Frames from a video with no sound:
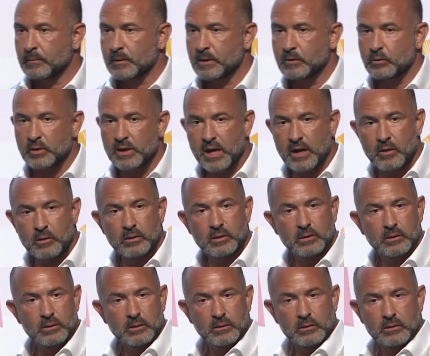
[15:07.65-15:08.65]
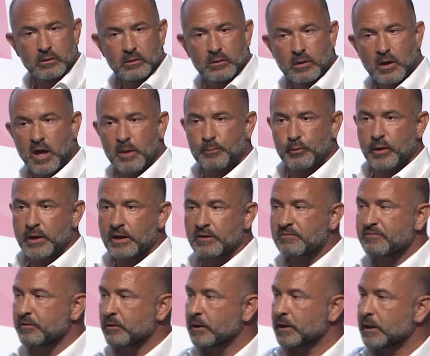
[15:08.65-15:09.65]
And we're now operating
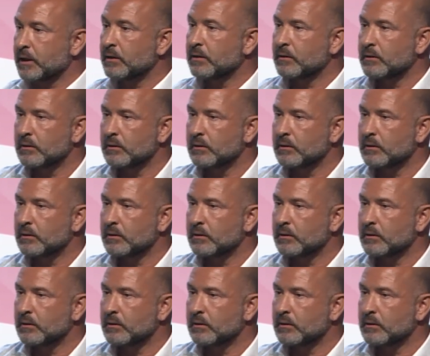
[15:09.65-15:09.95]
fully